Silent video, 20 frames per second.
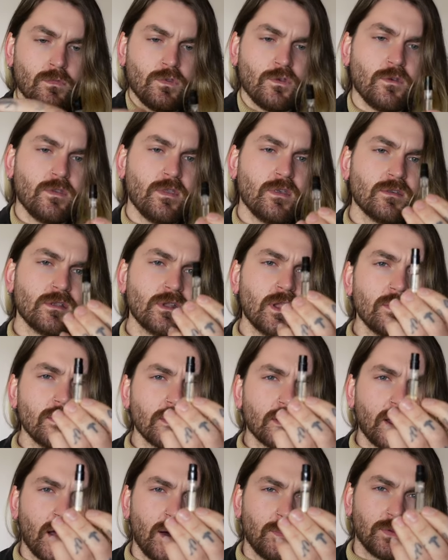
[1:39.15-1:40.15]
So there's another
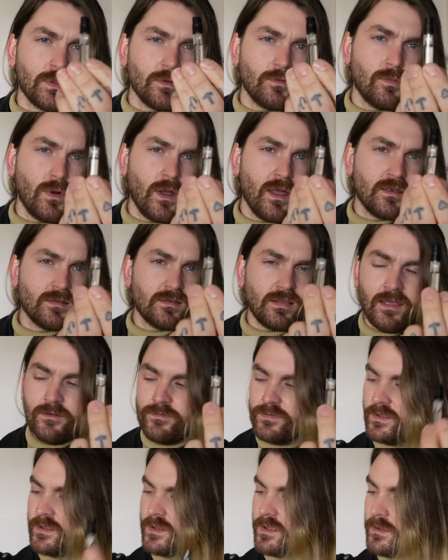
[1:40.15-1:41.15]
couple of wears
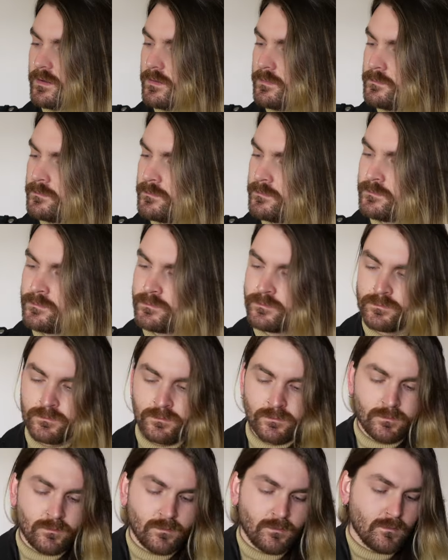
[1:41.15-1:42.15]
left in here.
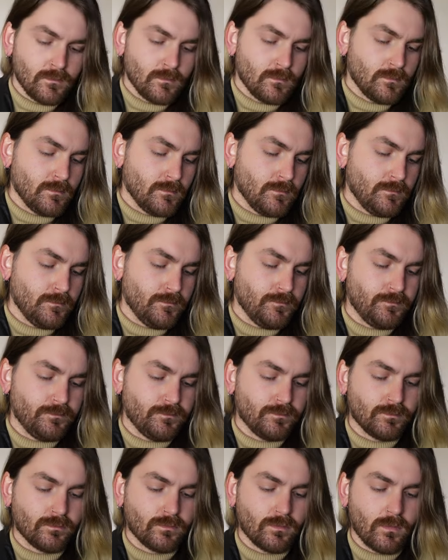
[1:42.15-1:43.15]

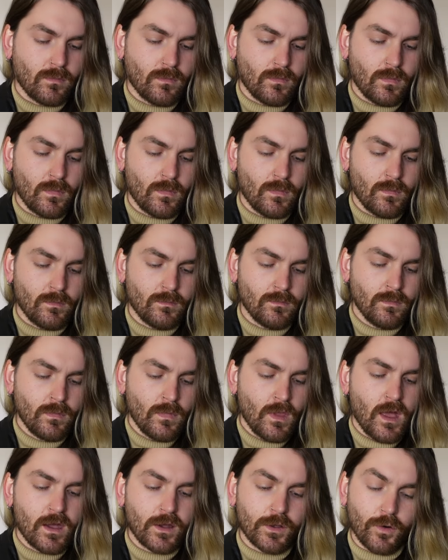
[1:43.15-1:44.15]

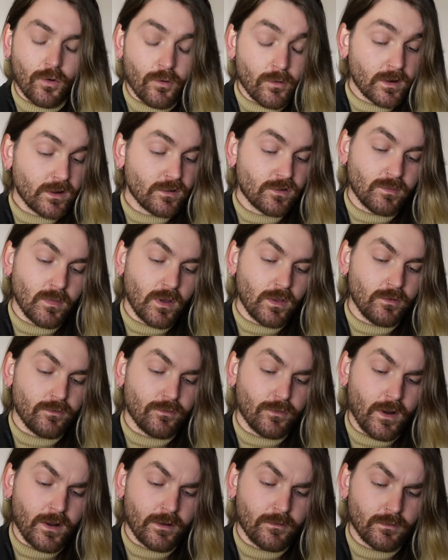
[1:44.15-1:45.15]
I can already smell the
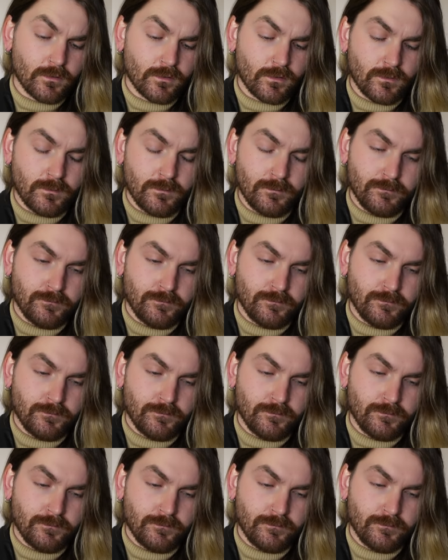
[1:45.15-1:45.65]
fragrance.